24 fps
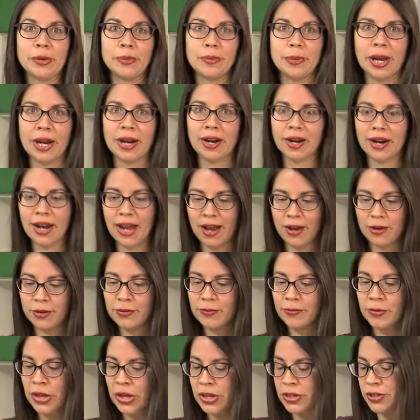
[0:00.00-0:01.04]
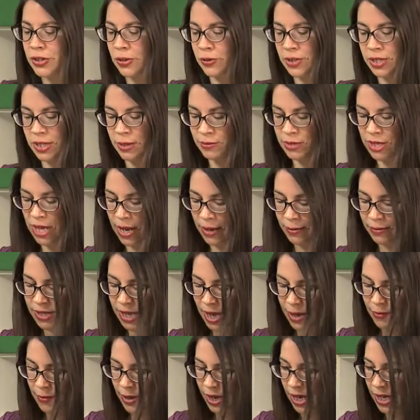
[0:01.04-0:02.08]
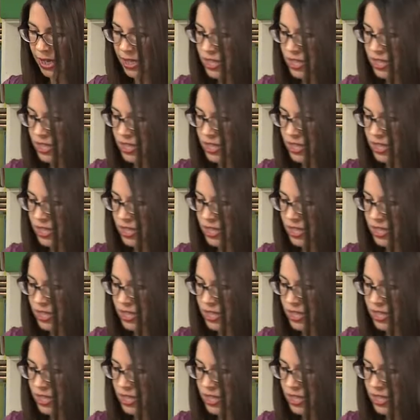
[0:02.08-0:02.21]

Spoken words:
bear out. So sometimes I might